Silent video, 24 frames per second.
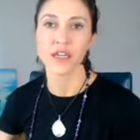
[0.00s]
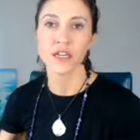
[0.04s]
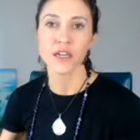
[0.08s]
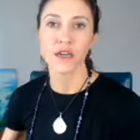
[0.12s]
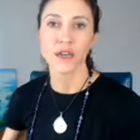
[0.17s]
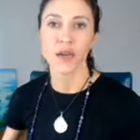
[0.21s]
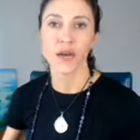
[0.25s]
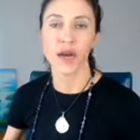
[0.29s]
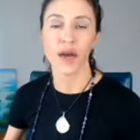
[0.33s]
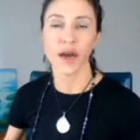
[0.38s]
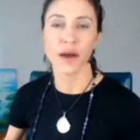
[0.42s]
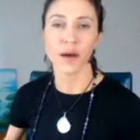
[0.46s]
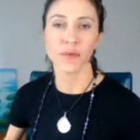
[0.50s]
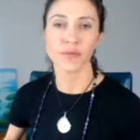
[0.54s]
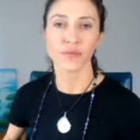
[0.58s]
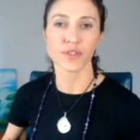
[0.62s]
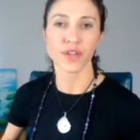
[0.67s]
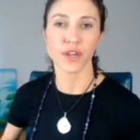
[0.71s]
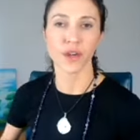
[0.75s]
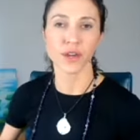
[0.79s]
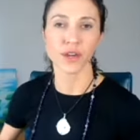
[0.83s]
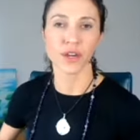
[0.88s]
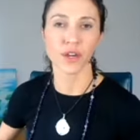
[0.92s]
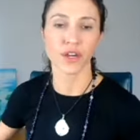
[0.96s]
um,
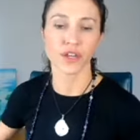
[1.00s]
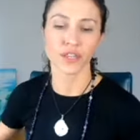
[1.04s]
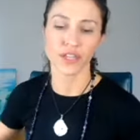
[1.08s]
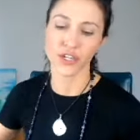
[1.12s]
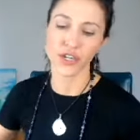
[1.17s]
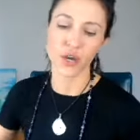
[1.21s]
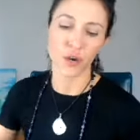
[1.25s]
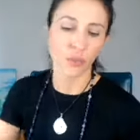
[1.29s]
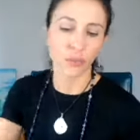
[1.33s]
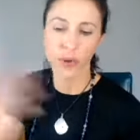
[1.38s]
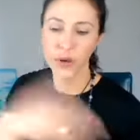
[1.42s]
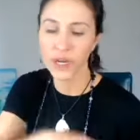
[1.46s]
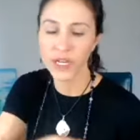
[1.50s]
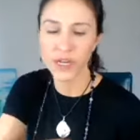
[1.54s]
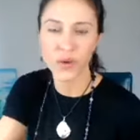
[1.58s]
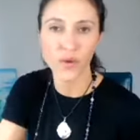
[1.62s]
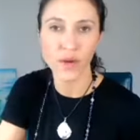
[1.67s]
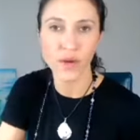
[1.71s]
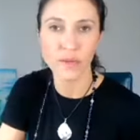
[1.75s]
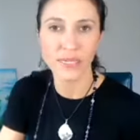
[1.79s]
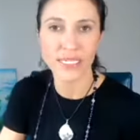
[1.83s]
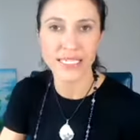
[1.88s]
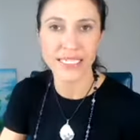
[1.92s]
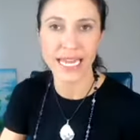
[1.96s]
you know, putting
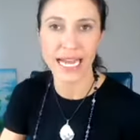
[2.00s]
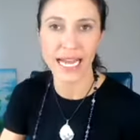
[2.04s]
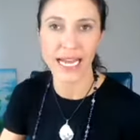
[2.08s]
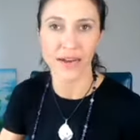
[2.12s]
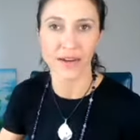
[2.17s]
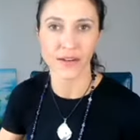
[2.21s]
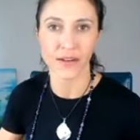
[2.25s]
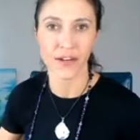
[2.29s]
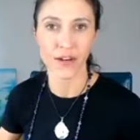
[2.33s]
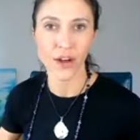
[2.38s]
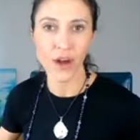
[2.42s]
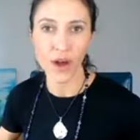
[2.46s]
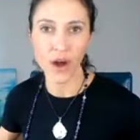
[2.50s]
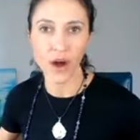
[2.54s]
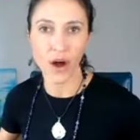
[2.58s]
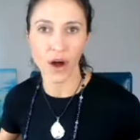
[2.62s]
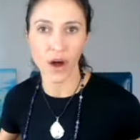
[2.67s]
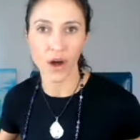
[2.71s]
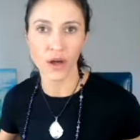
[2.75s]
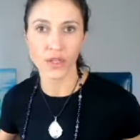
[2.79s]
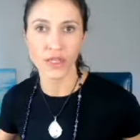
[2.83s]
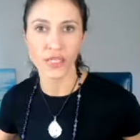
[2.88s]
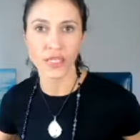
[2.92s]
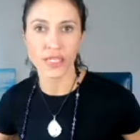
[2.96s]
women down at
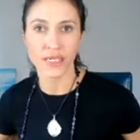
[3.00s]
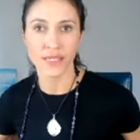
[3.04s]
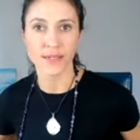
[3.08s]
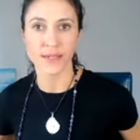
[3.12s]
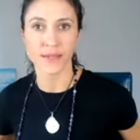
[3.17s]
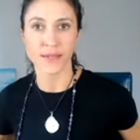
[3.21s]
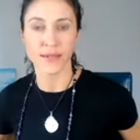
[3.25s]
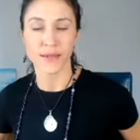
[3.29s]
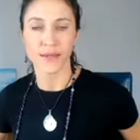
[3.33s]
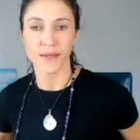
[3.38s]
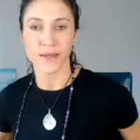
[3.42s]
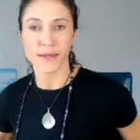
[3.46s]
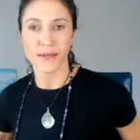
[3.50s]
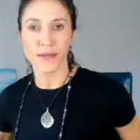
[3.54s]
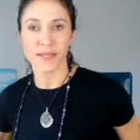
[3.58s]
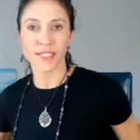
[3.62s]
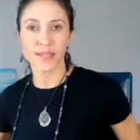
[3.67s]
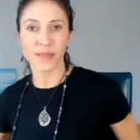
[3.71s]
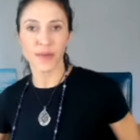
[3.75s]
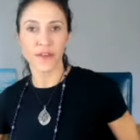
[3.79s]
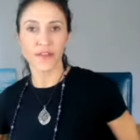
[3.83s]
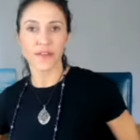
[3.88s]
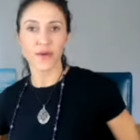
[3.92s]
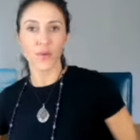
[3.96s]
all it's
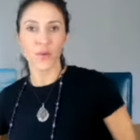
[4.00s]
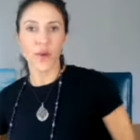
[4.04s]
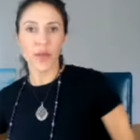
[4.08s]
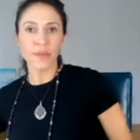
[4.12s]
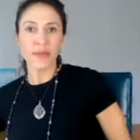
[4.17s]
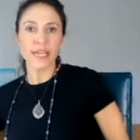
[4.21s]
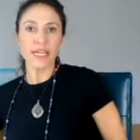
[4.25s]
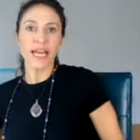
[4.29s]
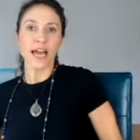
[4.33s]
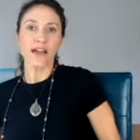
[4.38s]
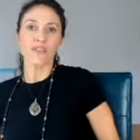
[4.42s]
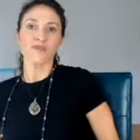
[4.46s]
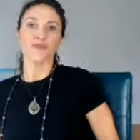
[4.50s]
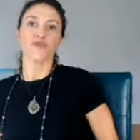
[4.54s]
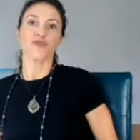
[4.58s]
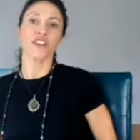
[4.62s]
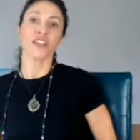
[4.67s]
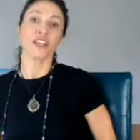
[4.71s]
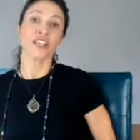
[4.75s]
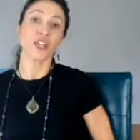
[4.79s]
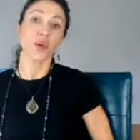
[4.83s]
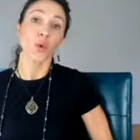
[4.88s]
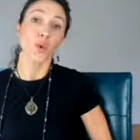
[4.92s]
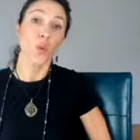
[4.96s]
about the women not
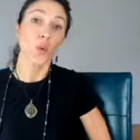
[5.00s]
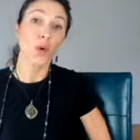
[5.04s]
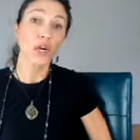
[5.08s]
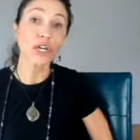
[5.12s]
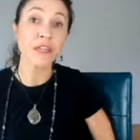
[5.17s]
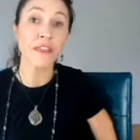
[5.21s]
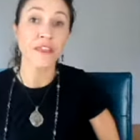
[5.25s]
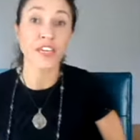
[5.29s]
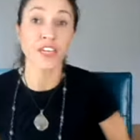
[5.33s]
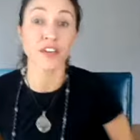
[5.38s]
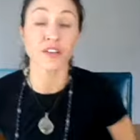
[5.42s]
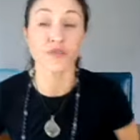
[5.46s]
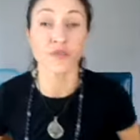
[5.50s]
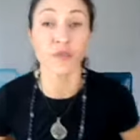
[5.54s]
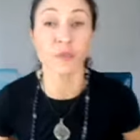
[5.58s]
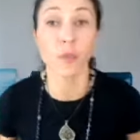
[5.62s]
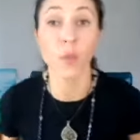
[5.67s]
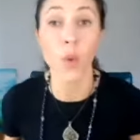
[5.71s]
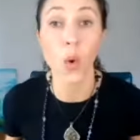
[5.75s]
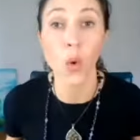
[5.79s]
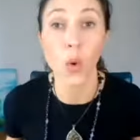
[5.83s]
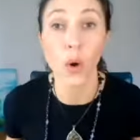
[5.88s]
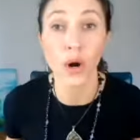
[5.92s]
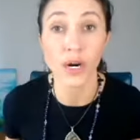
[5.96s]
feeling worthy of
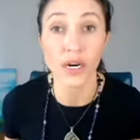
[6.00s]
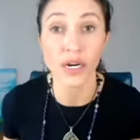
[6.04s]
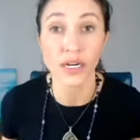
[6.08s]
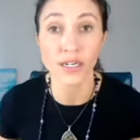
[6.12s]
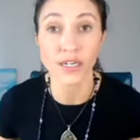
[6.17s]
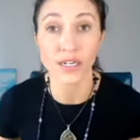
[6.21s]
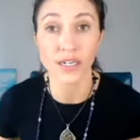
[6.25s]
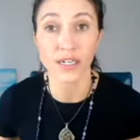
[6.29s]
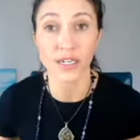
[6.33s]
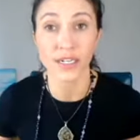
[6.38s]
more.